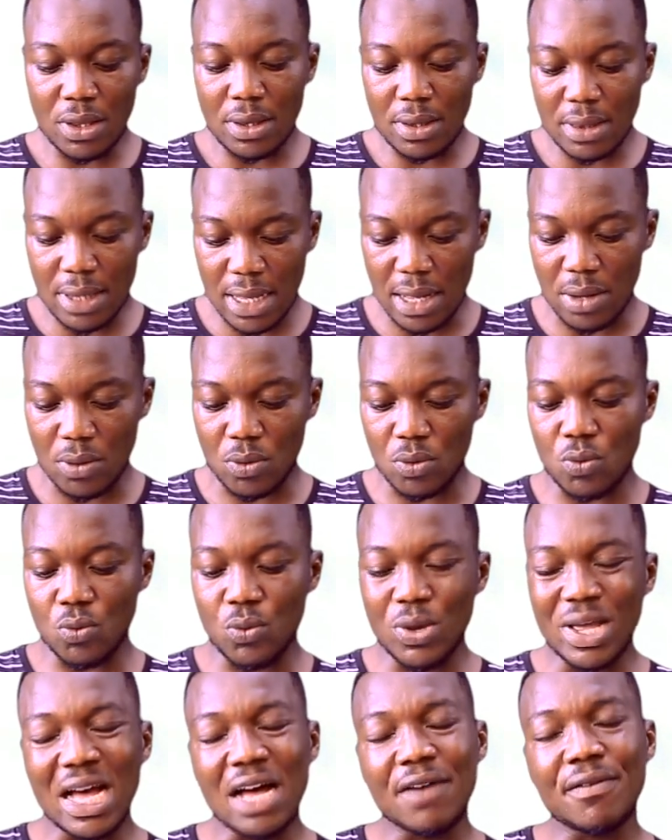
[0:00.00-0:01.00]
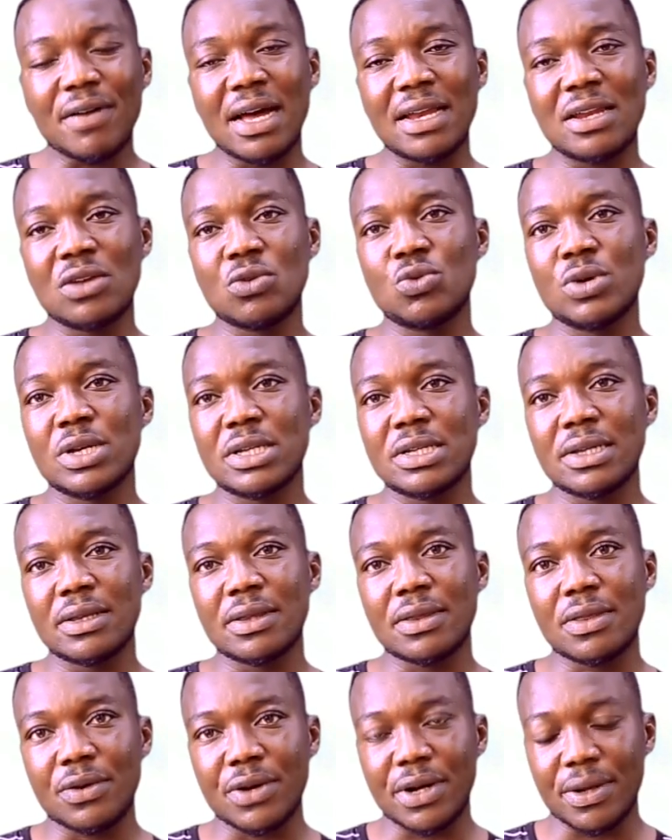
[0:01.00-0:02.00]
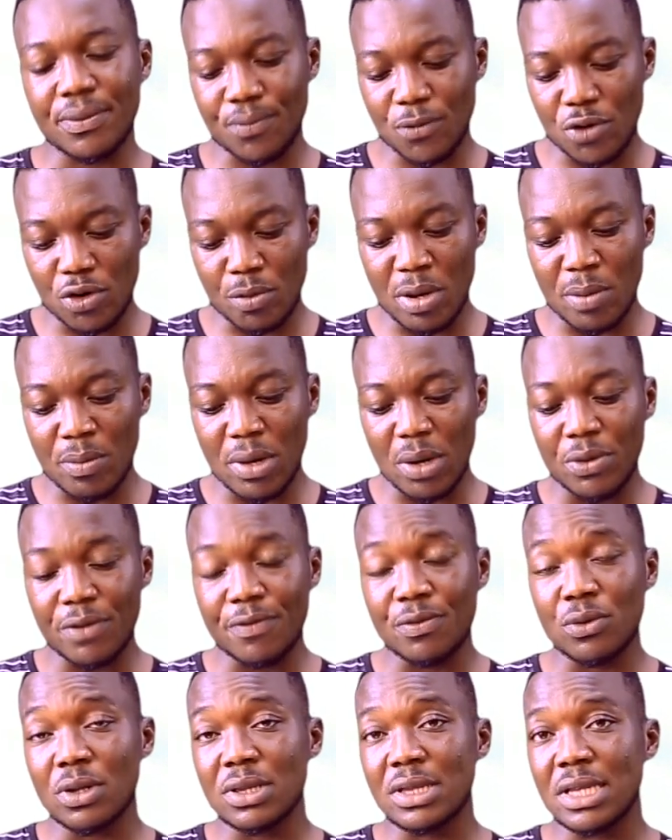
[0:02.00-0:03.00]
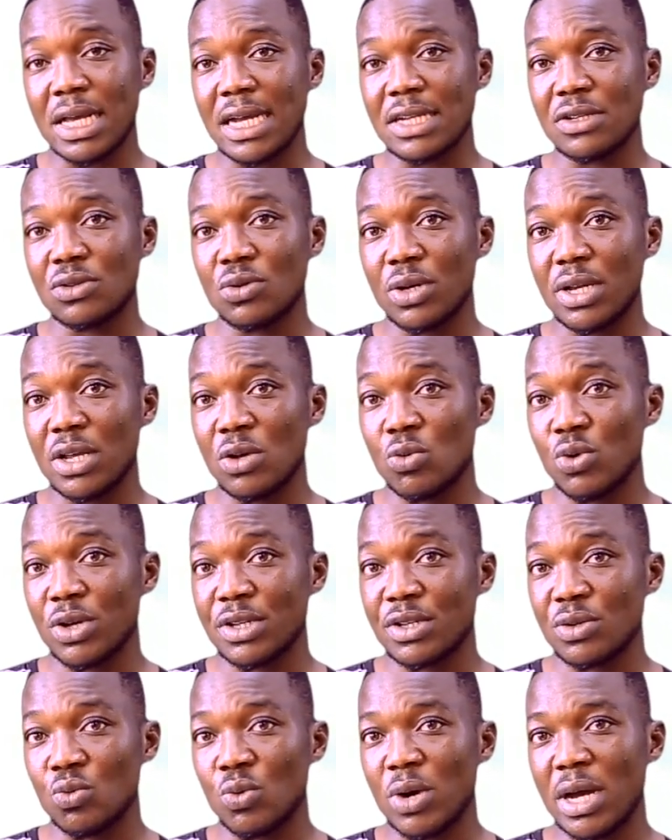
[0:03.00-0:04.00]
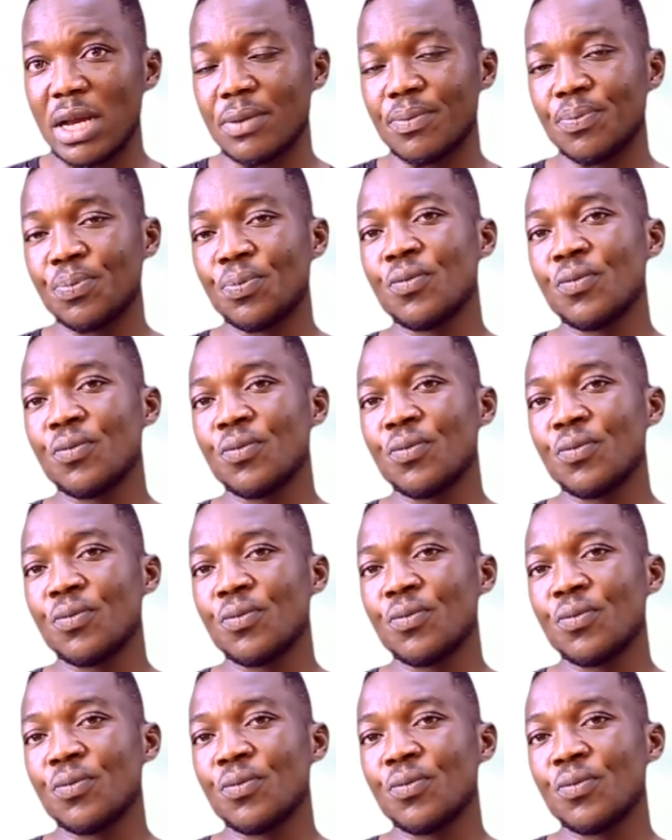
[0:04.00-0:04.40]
Now we have an equation 3. Remember, we've not touched on equation 1.